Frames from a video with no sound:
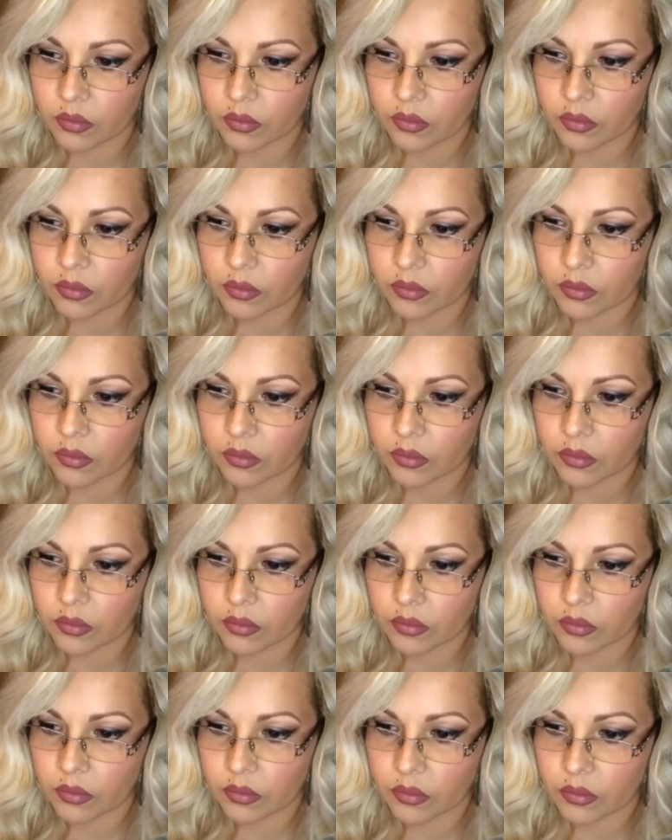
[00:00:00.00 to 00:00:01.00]
guy named
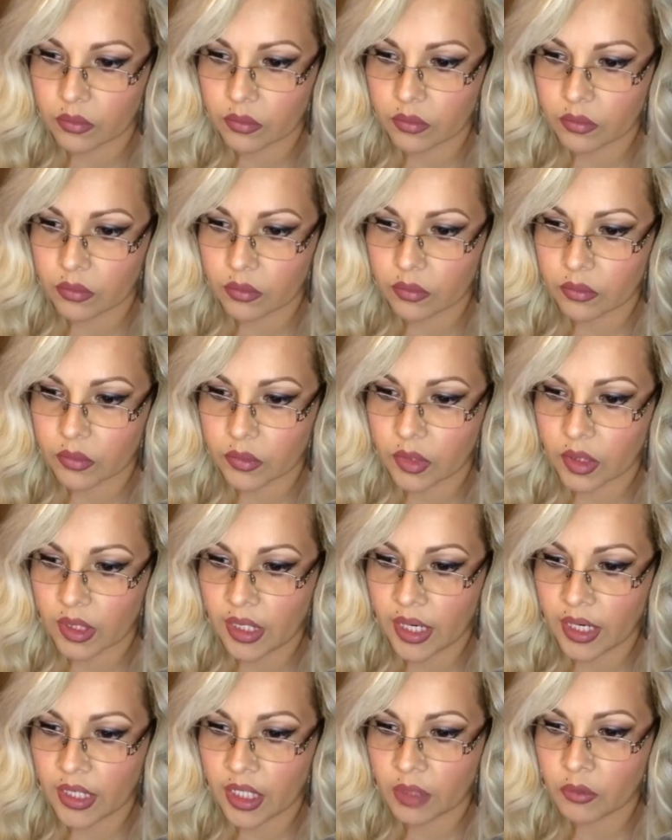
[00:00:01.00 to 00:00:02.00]
George
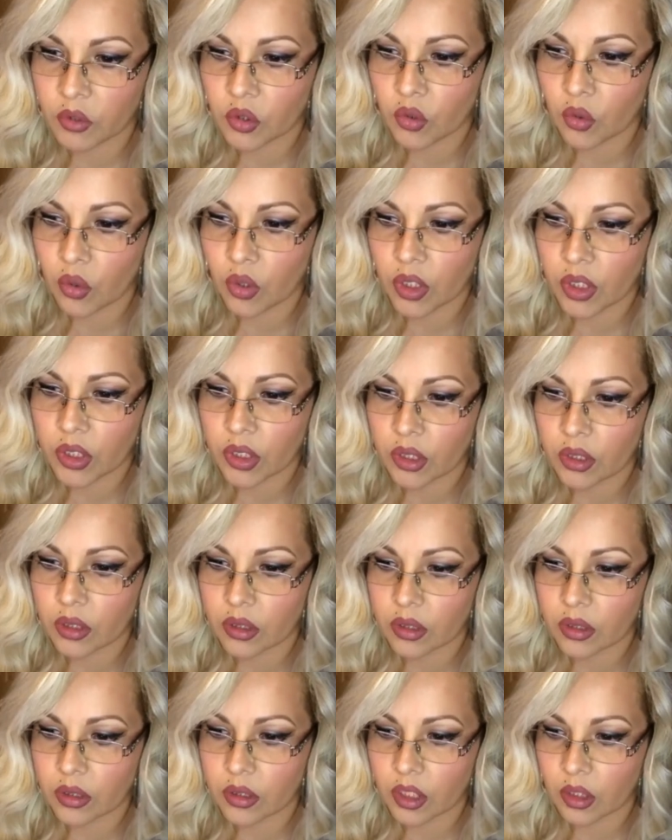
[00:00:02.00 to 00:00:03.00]
W. Morris. He
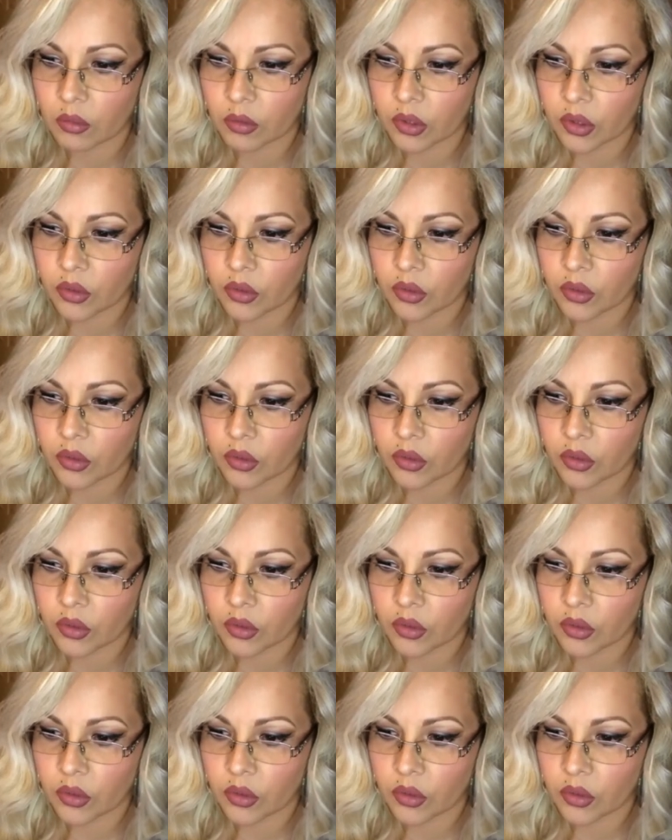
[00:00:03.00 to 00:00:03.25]
was a U.S.